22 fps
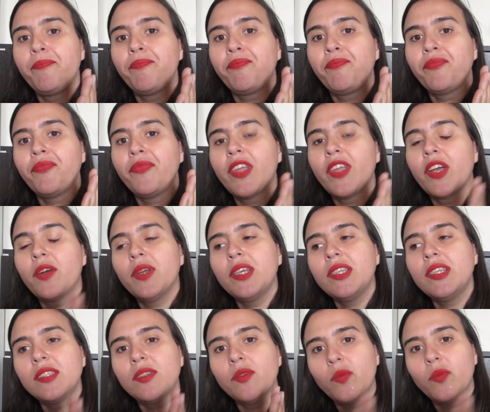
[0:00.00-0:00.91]
There
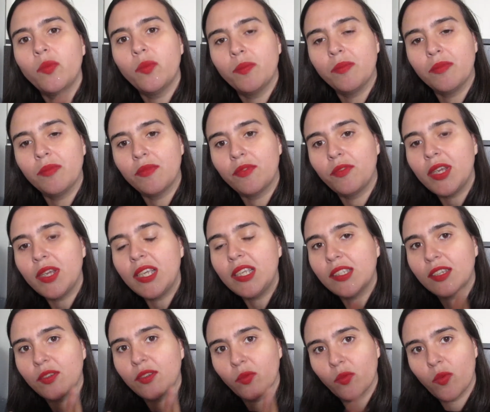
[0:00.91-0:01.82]
is a
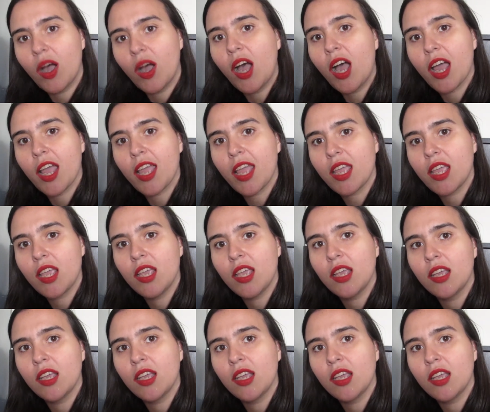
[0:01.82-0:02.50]
reason why